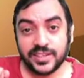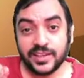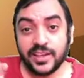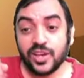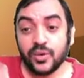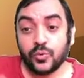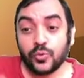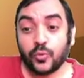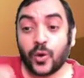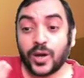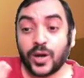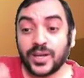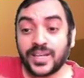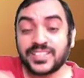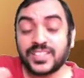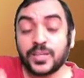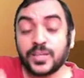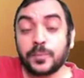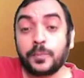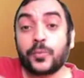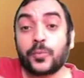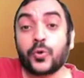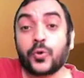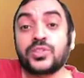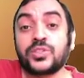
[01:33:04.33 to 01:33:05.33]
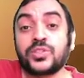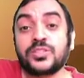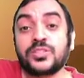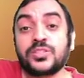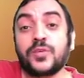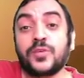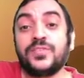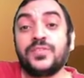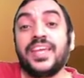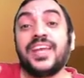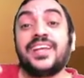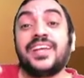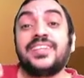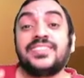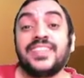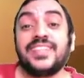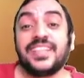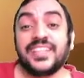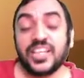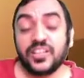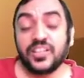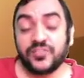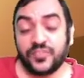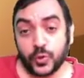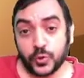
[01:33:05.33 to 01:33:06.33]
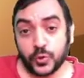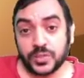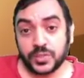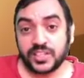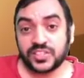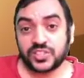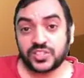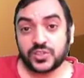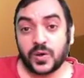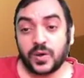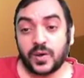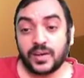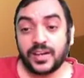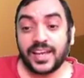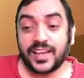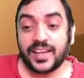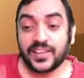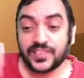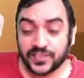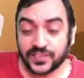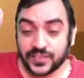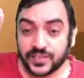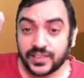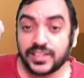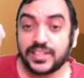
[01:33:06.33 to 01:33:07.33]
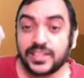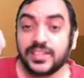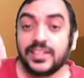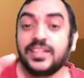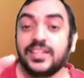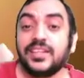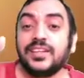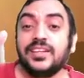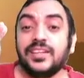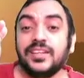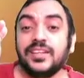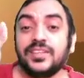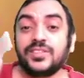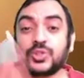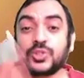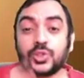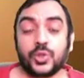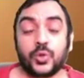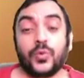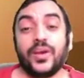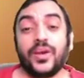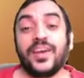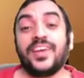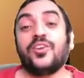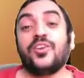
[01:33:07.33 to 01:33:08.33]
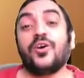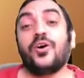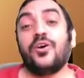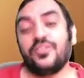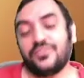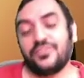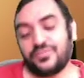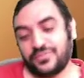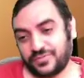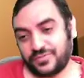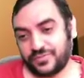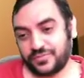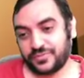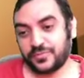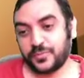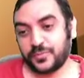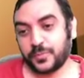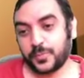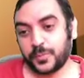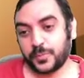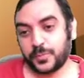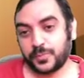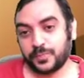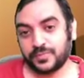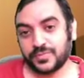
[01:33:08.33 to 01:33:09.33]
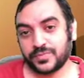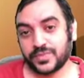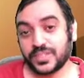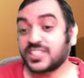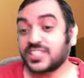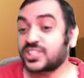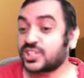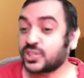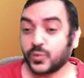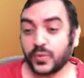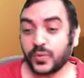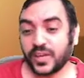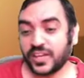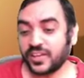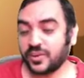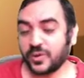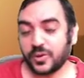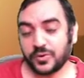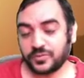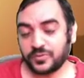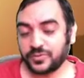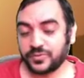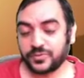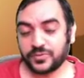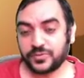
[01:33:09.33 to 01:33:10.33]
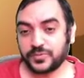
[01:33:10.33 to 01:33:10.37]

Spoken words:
What is the process of the exit in future is called as? Square off. Square off.